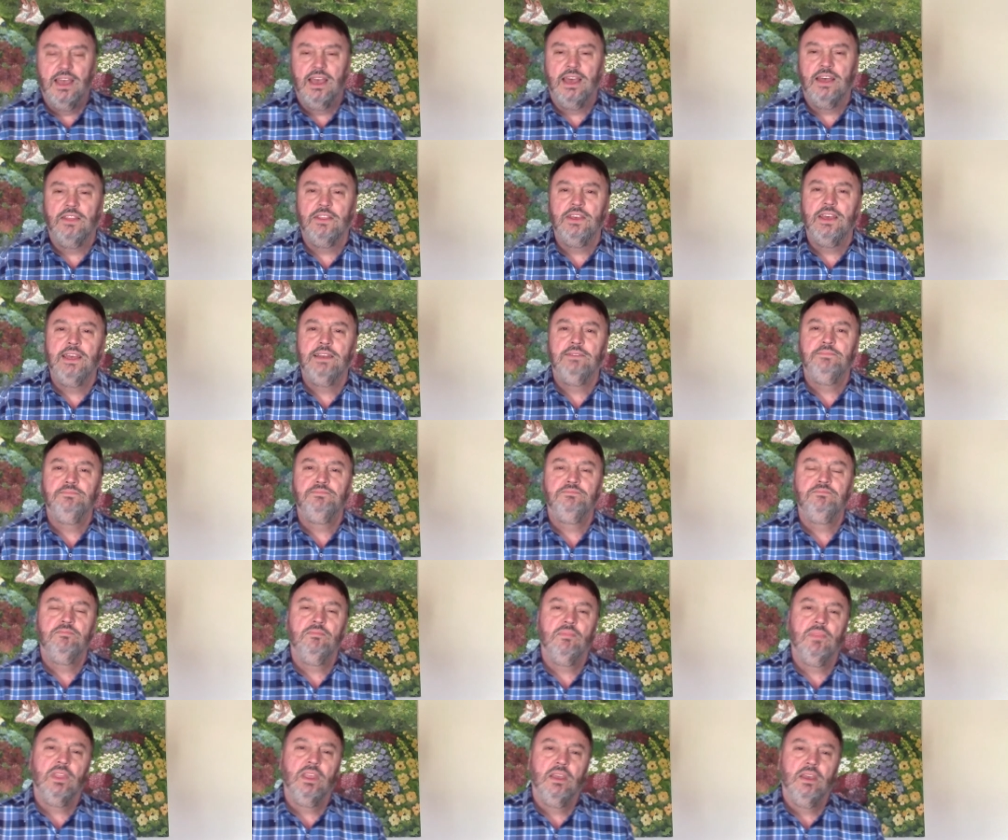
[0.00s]
And then
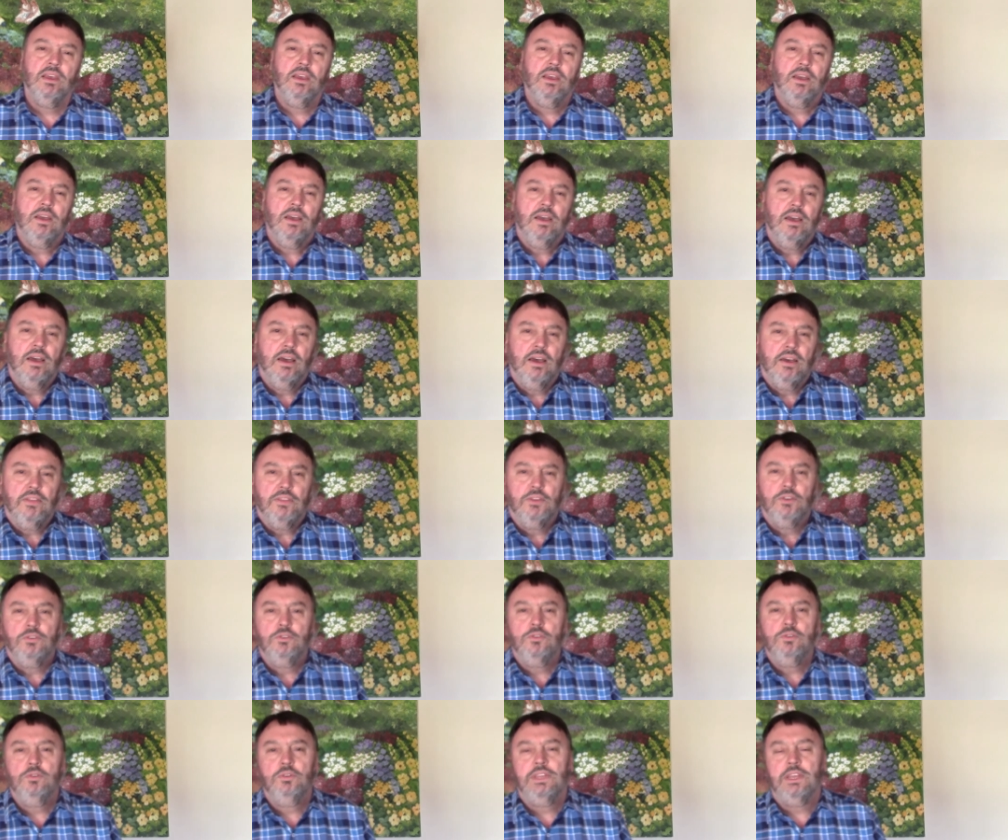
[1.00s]
the
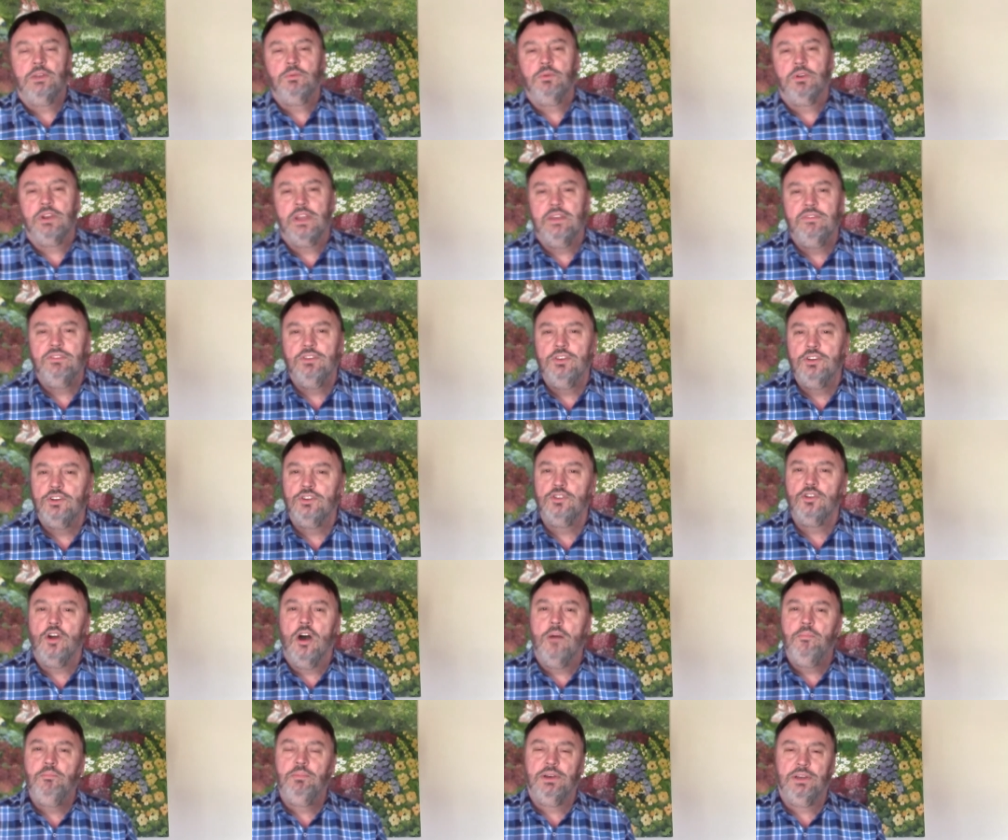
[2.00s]
rule that whatever you
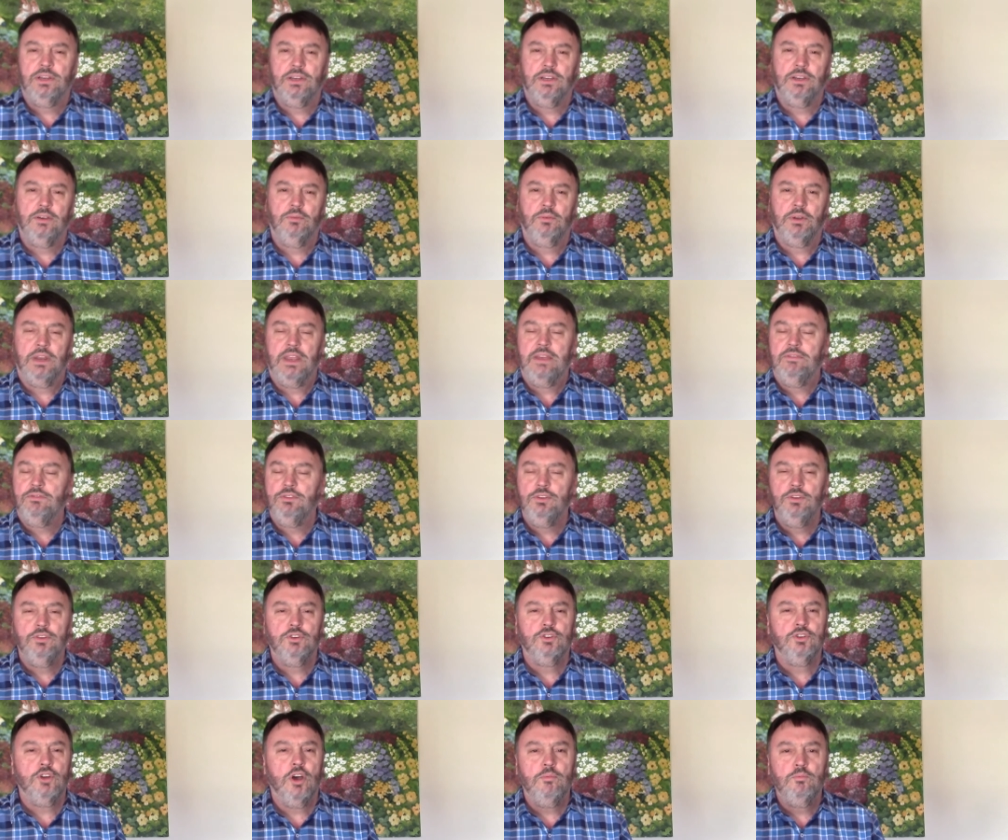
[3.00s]
drop, whatever you
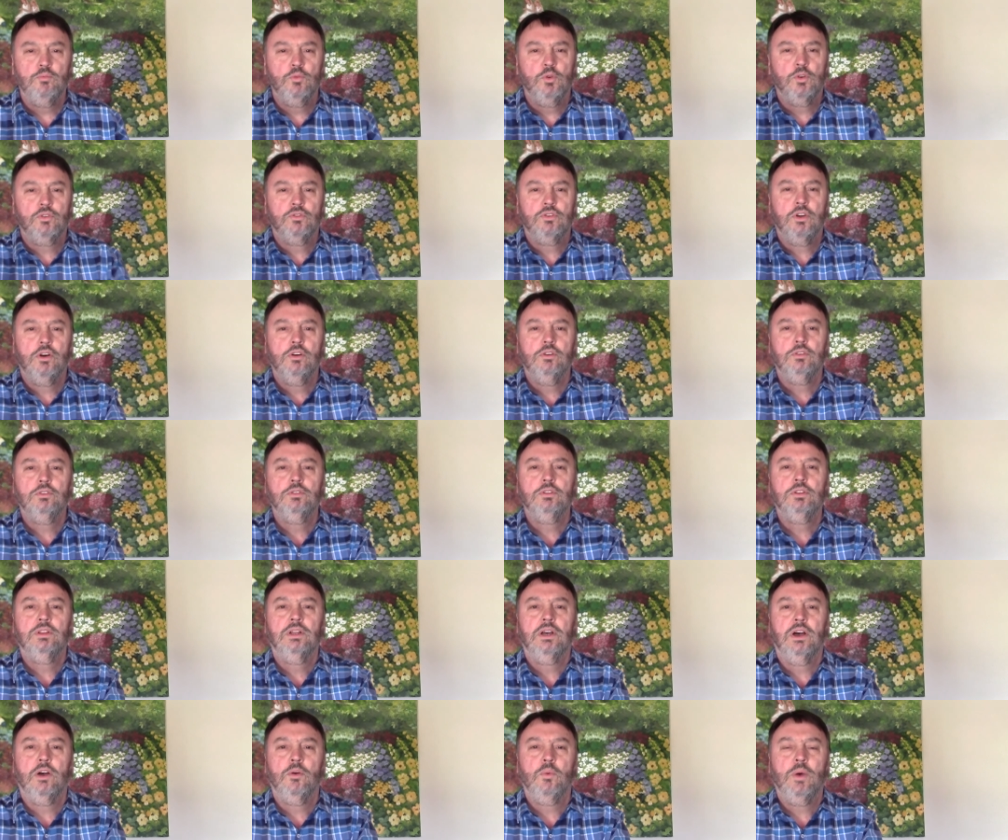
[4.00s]
drop will
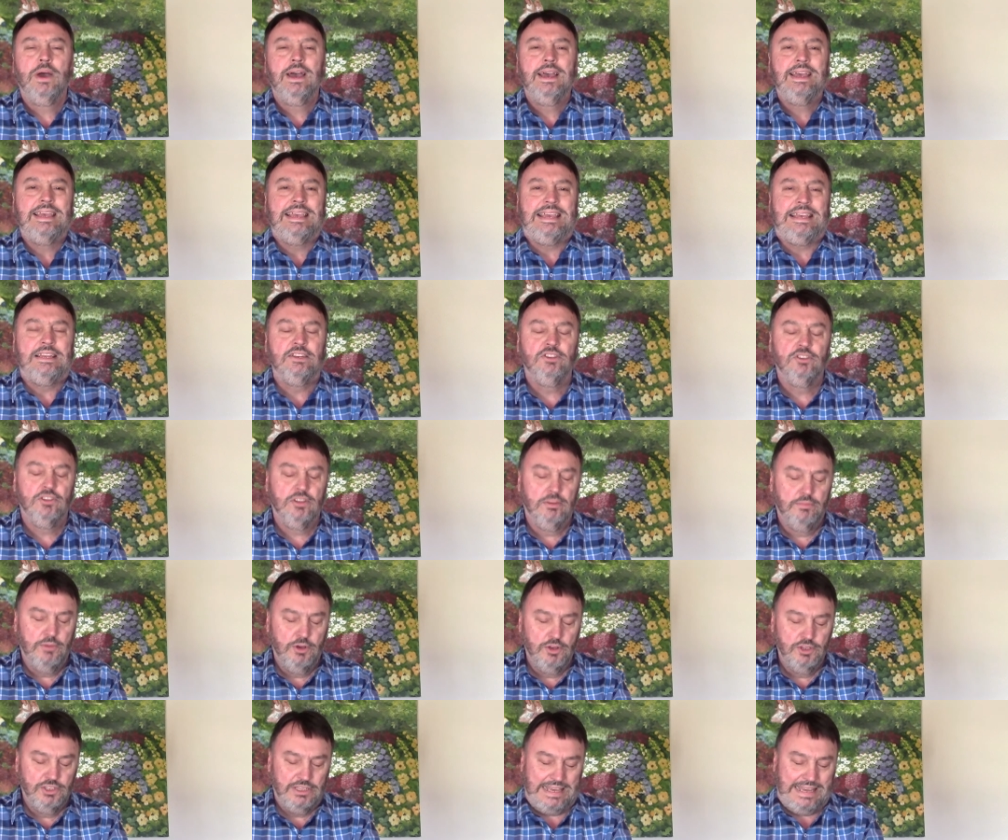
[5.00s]
roll away into the
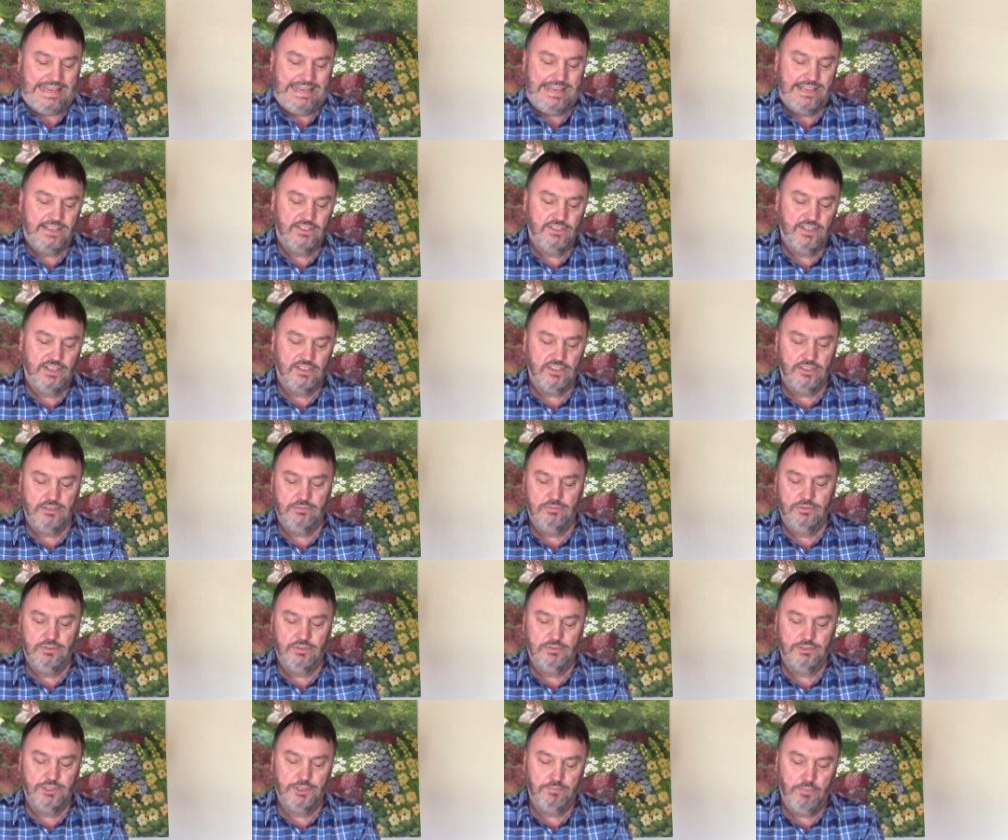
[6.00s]
most
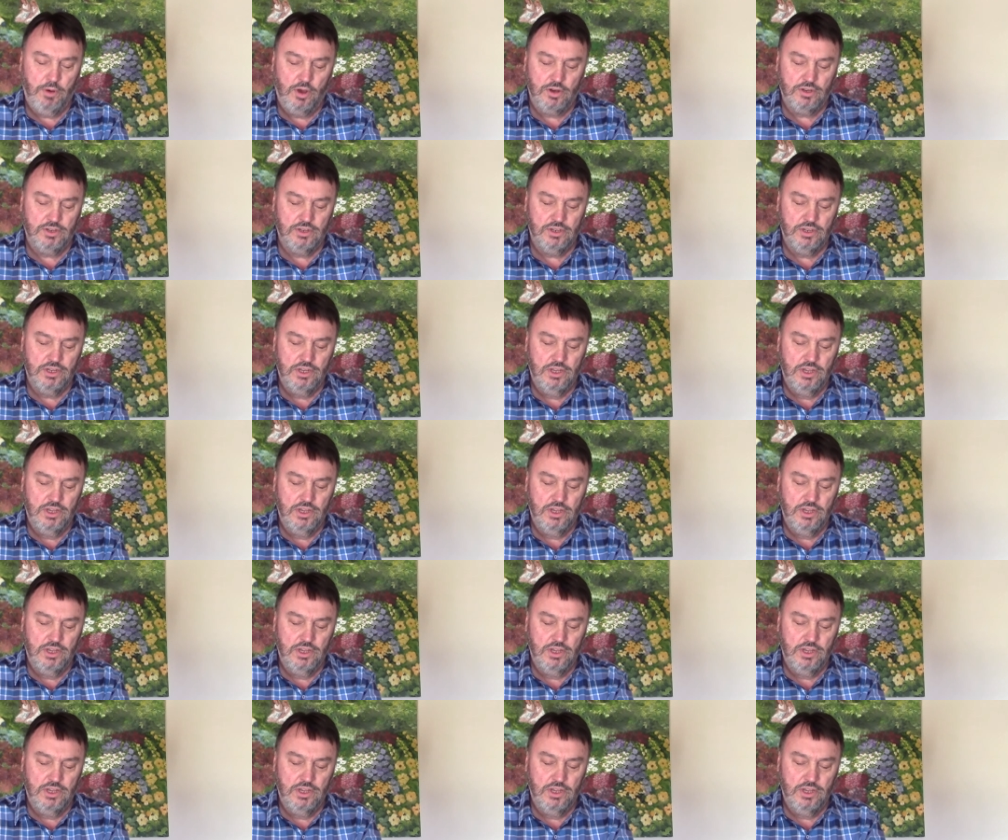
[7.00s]
inaccessible spot